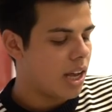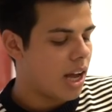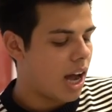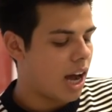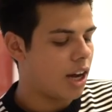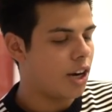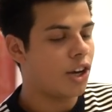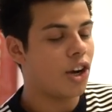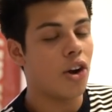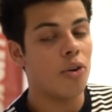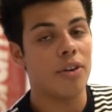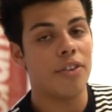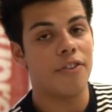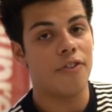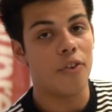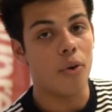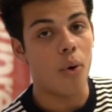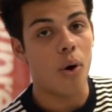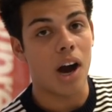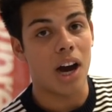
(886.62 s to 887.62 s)
I'm gonna go with
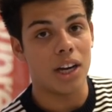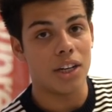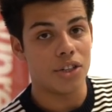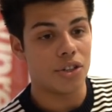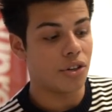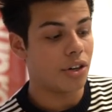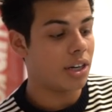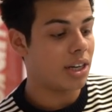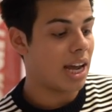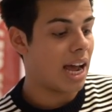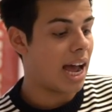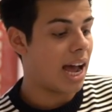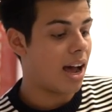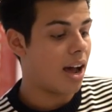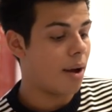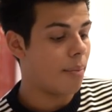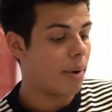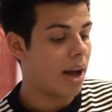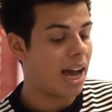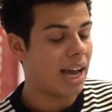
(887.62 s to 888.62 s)
400.
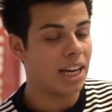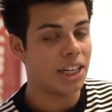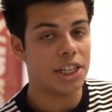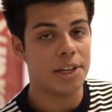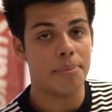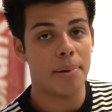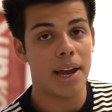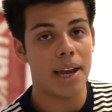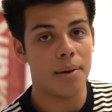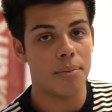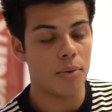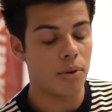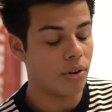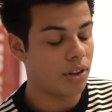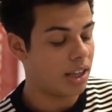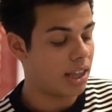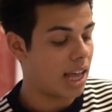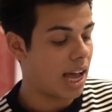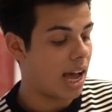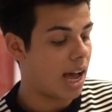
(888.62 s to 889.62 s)
I actually paid more
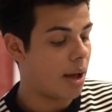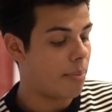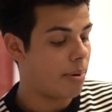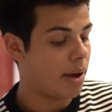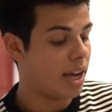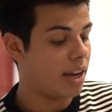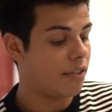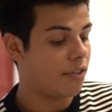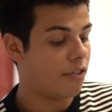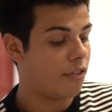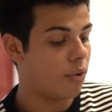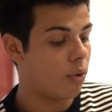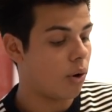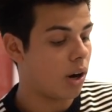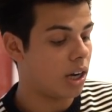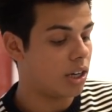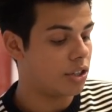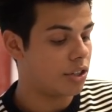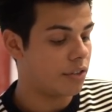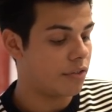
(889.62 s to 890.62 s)
than that. I paid
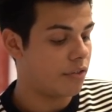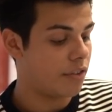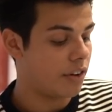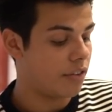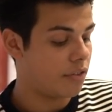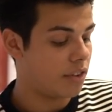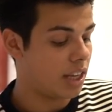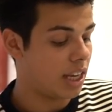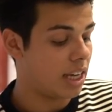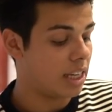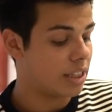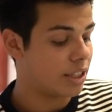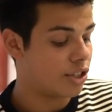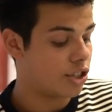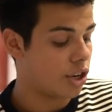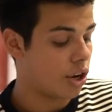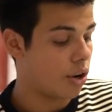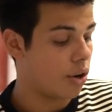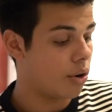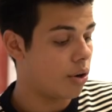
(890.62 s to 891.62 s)
450.
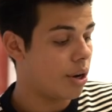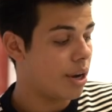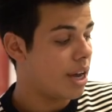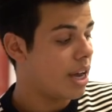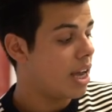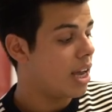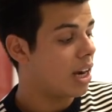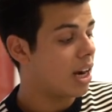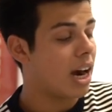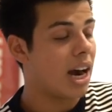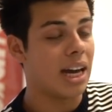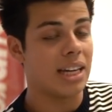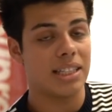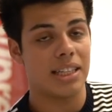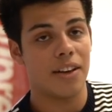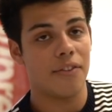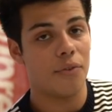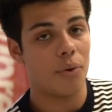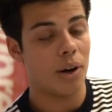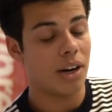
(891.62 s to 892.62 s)
So
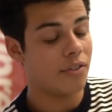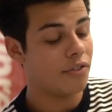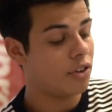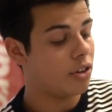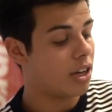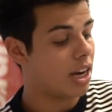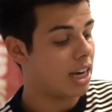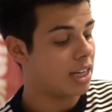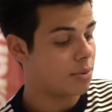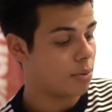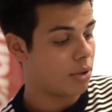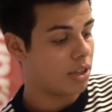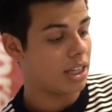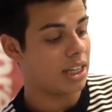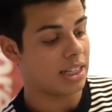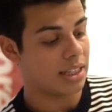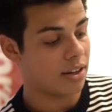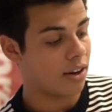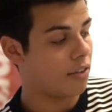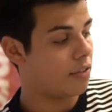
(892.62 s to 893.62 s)
Guys, if one of you guys want
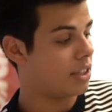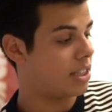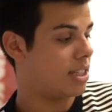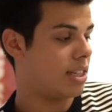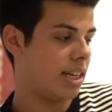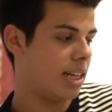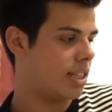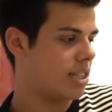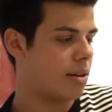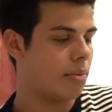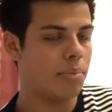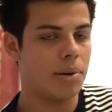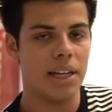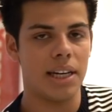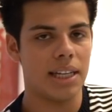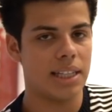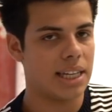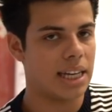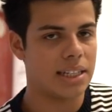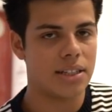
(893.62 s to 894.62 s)
this, obviously it's
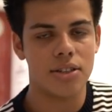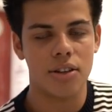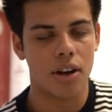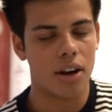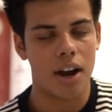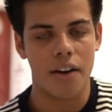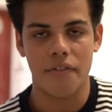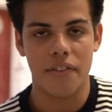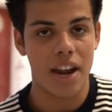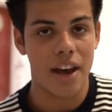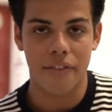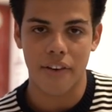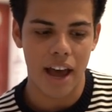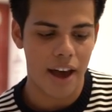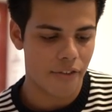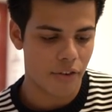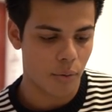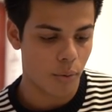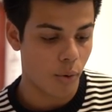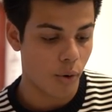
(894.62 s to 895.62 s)
completely dead stock. I've never
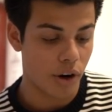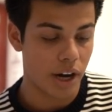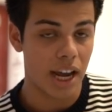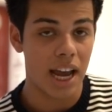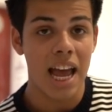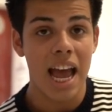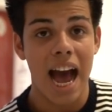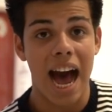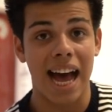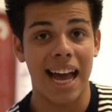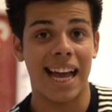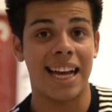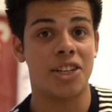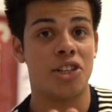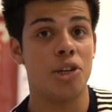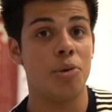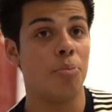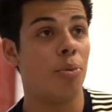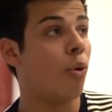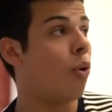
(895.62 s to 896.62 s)
ever worn it. I
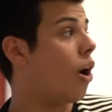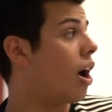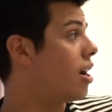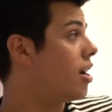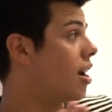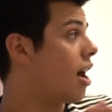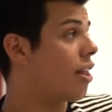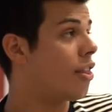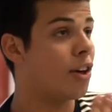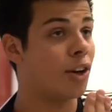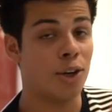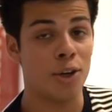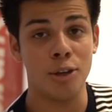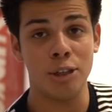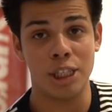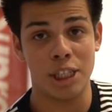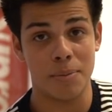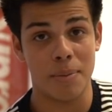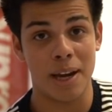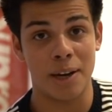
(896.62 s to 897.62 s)
actually bought another
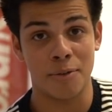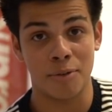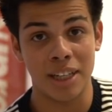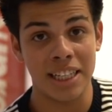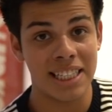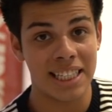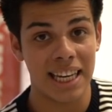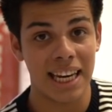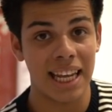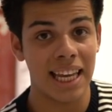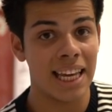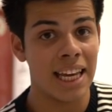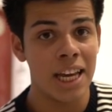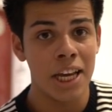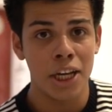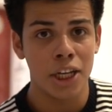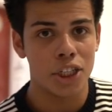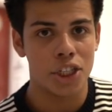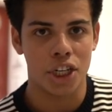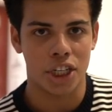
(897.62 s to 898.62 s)
Gucci Mane recently
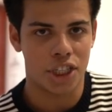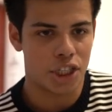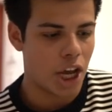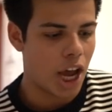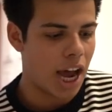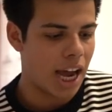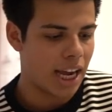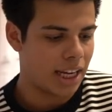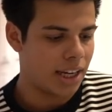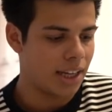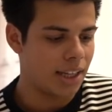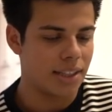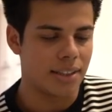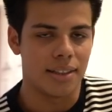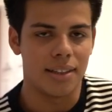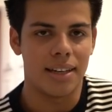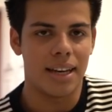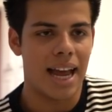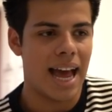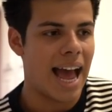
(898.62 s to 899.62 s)
just so I could
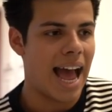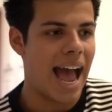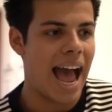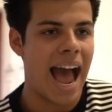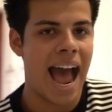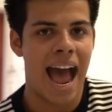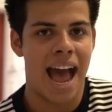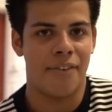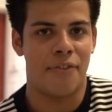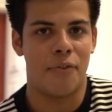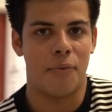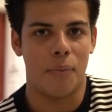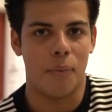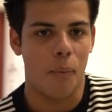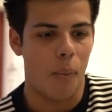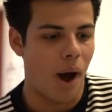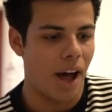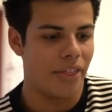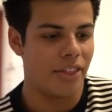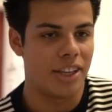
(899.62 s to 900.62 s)

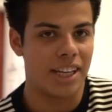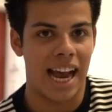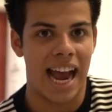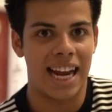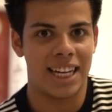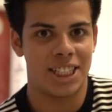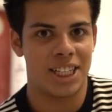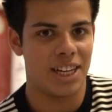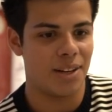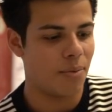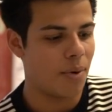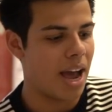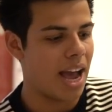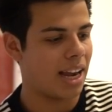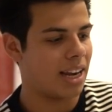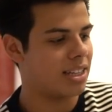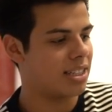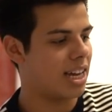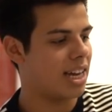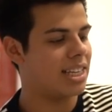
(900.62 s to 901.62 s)
have one to actually wear because